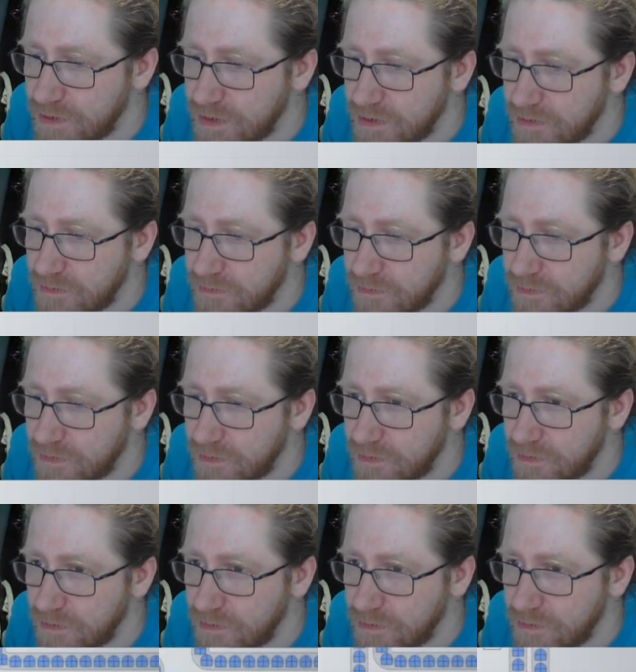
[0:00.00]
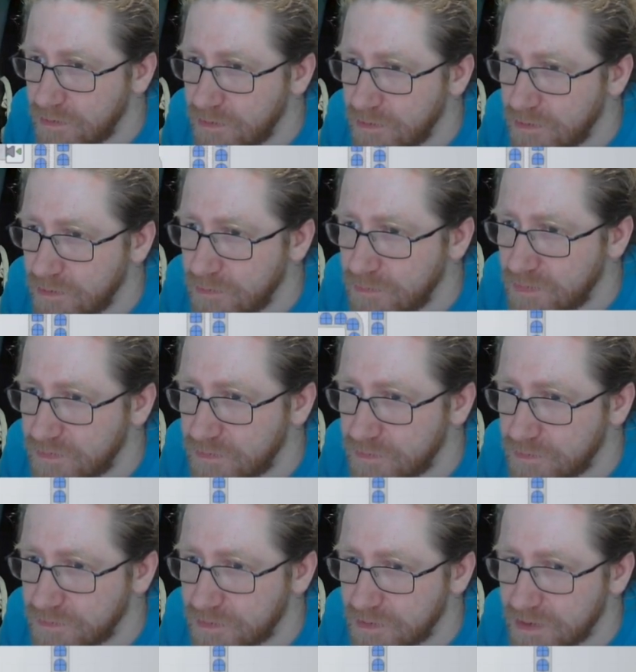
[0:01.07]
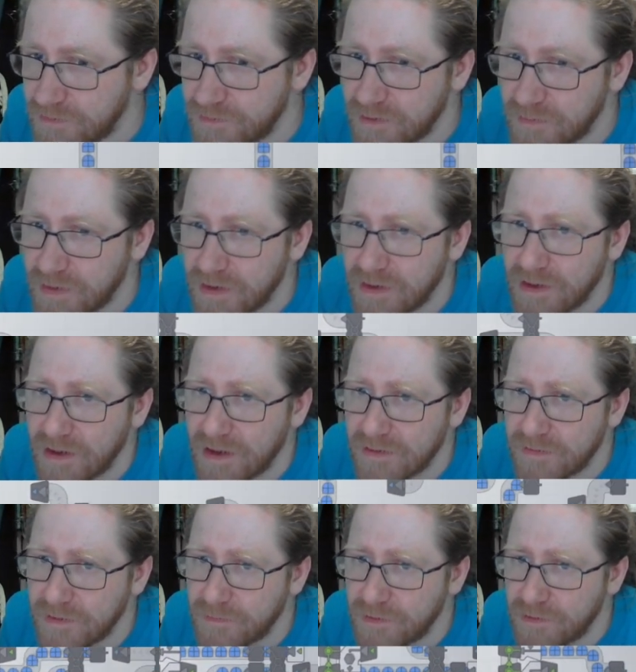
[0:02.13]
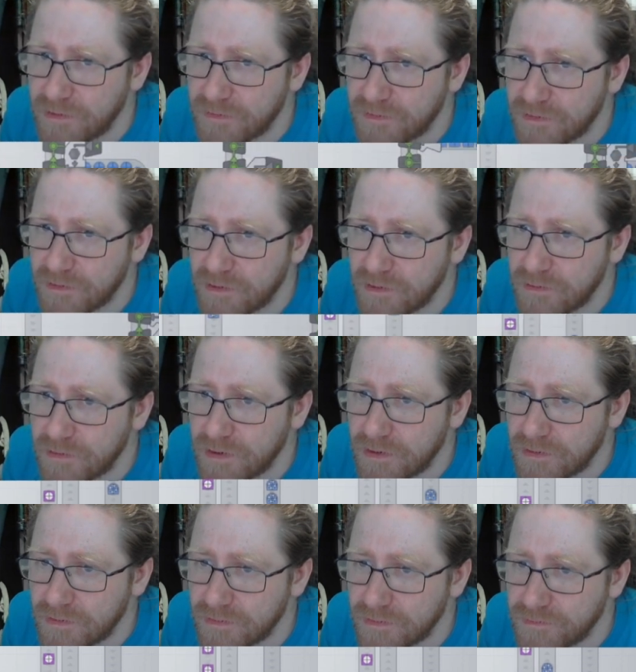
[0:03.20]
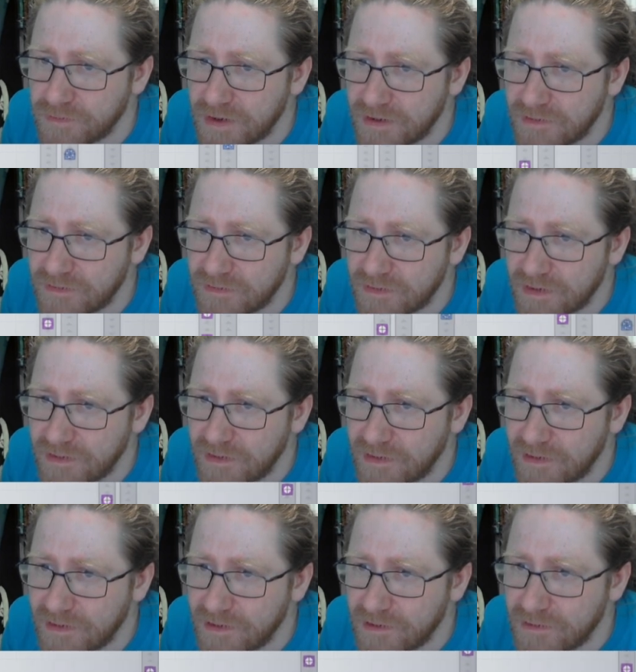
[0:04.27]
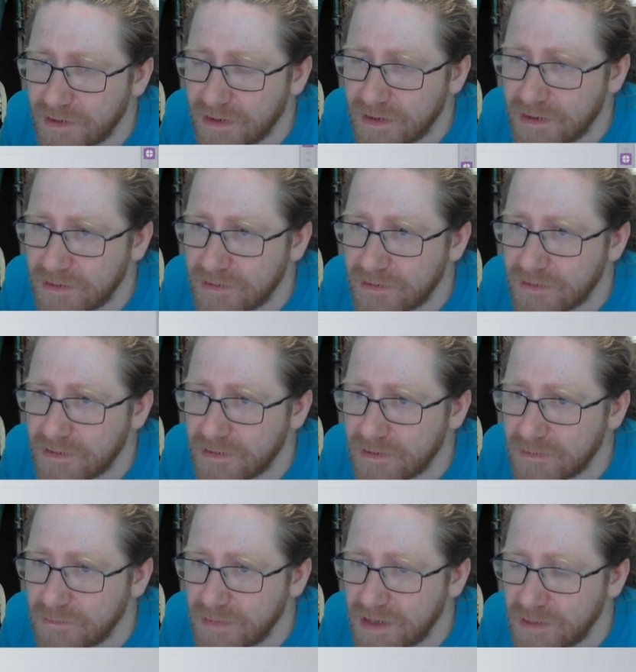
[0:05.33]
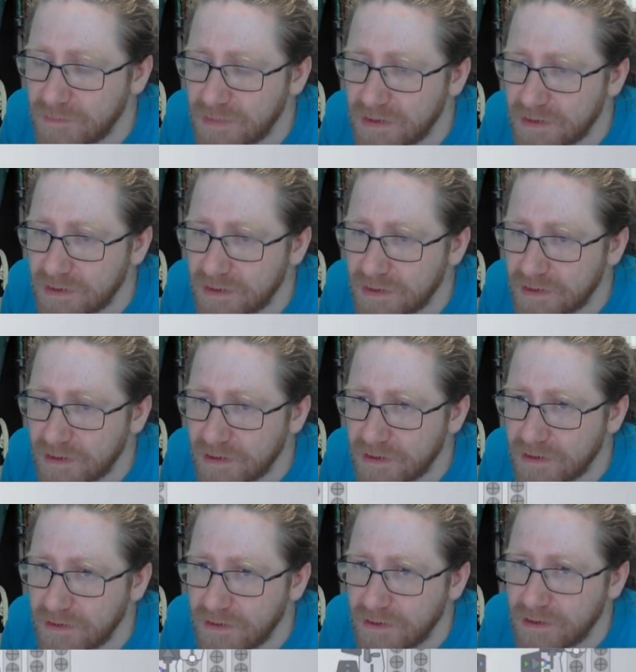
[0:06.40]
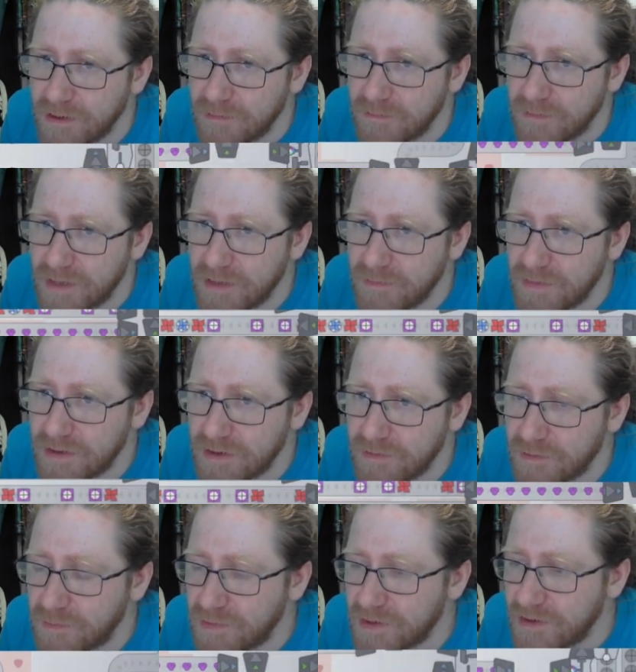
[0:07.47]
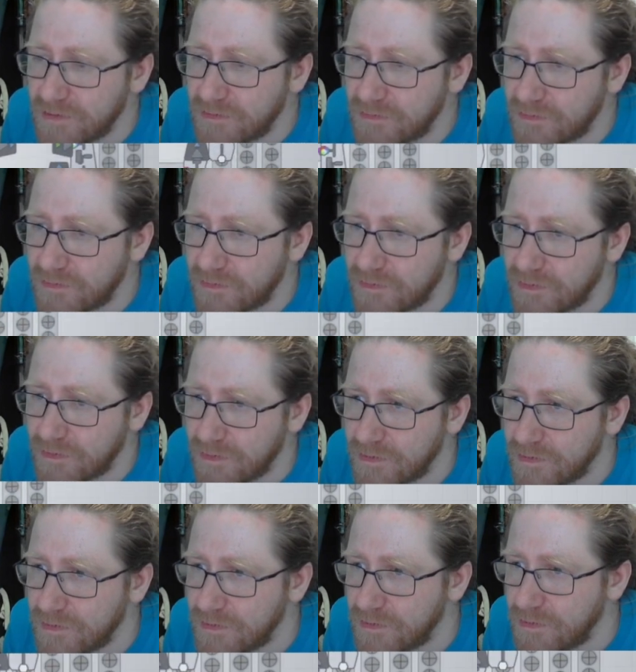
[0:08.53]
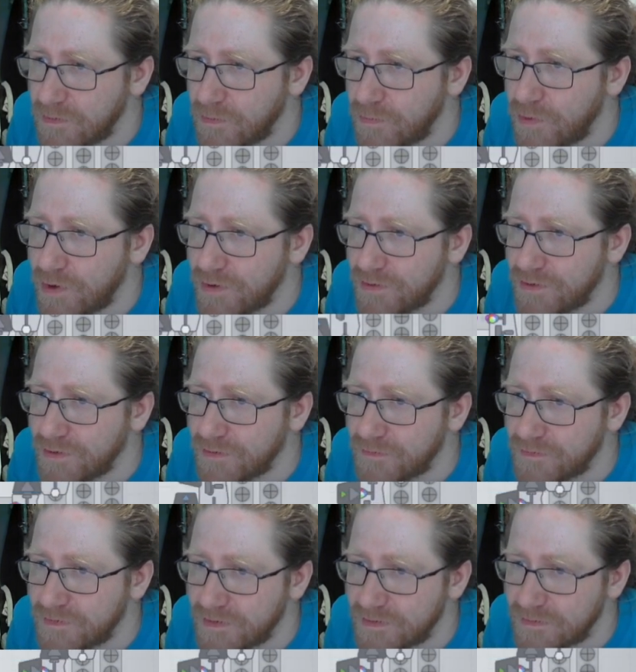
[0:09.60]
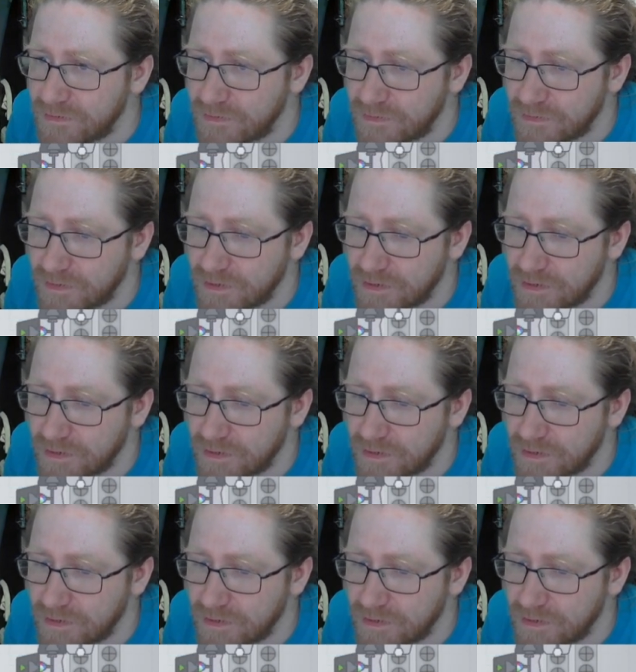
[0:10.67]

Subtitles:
in the hub to deliver them. And I think we're going to go on the right side here, and maybe replace one of these